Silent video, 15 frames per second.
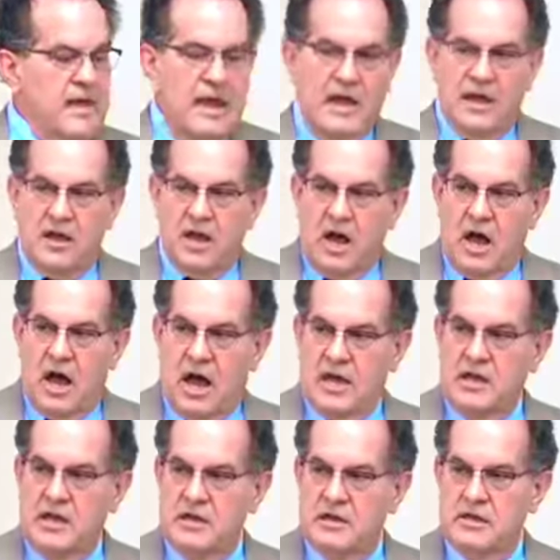Thank
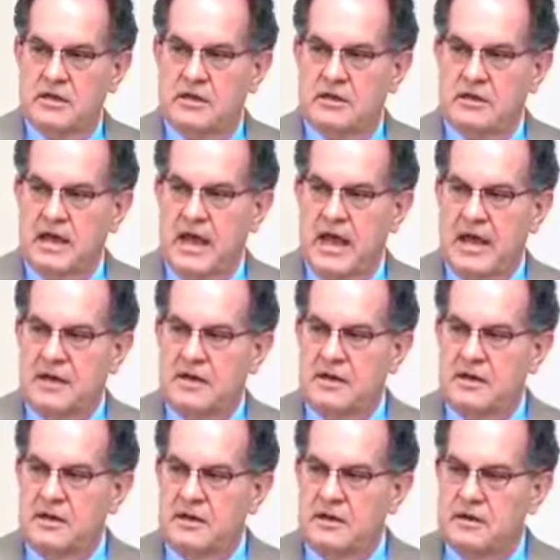God
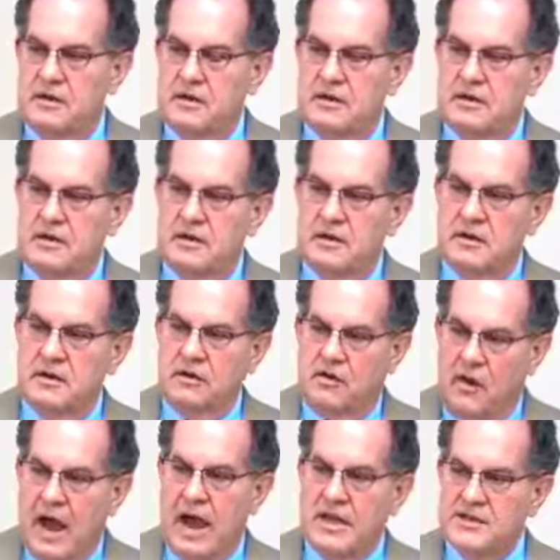that
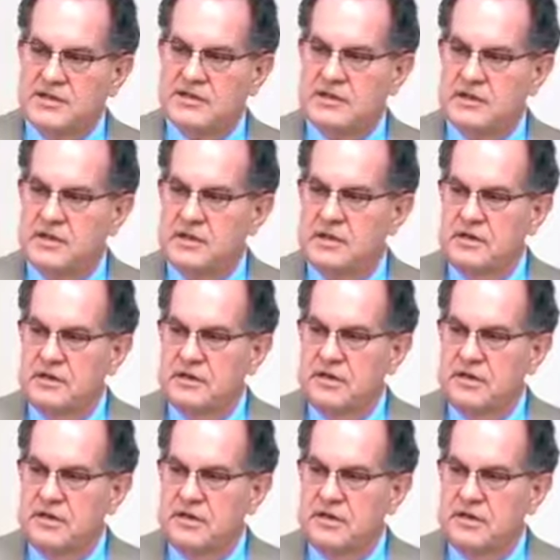Christ